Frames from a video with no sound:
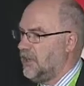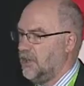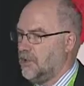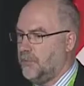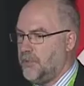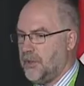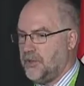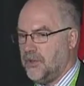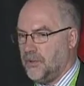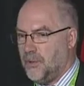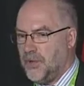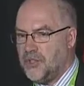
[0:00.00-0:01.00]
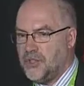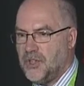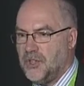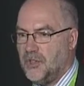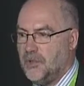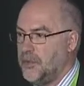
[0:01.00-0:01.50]
Now, compared to the wheat
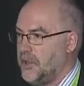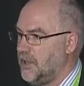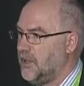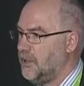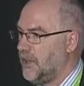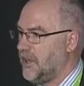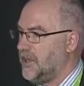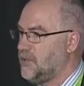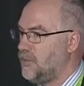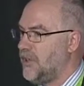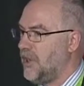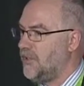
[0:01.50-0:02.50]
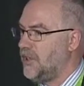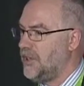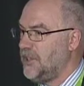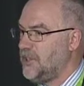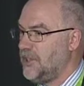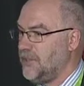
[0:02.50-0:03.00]
genome, I guess we have
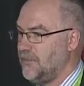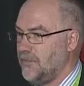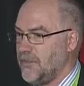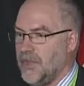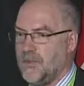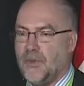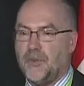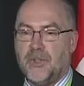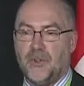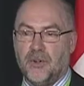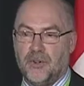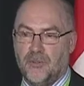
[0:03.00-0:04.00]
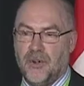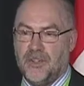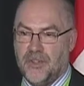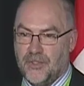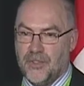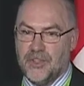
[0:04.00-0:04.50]
it easy. But we don't
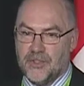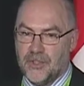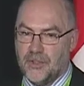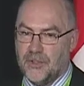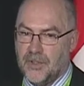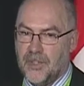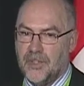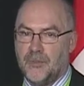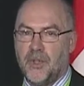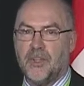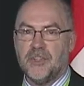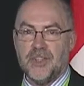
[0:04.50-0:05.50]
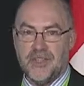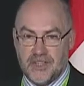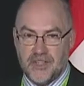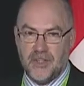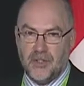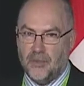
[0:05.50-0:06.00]
really think so, because it
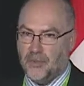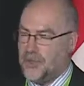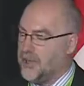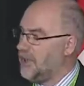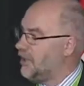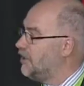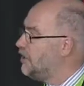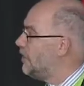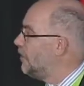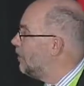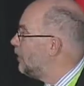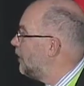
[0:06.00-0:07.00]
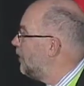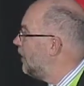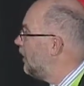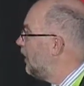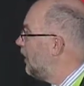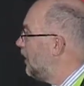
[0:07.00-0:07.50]
is a complicated genome.
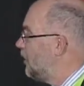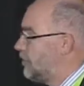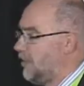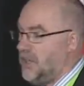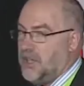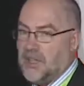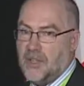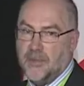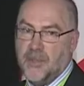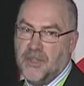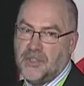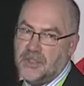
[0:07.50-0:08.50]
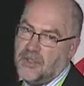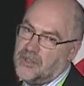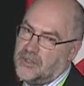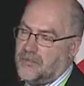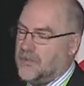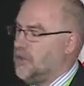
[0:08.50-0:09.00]
It's 3 gigabase, so
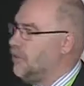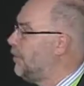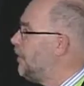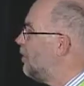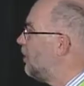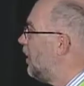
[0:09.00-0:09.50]
it's human